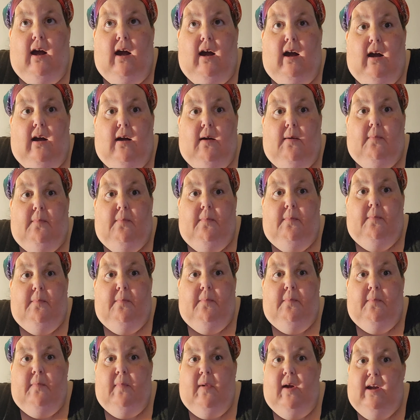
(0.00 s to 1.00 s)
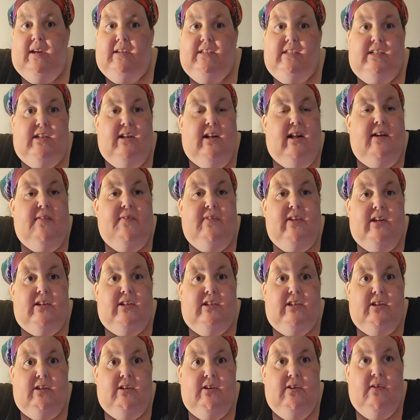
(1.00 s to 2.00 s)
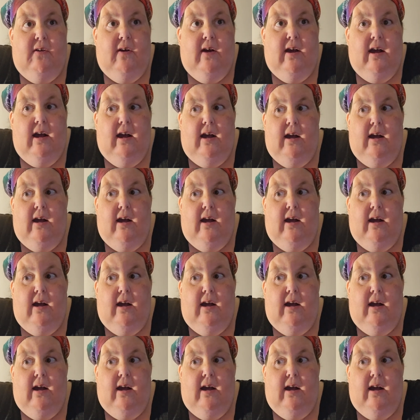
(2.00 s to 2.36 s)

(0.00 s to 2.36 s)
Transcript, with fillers: um, I still have yet to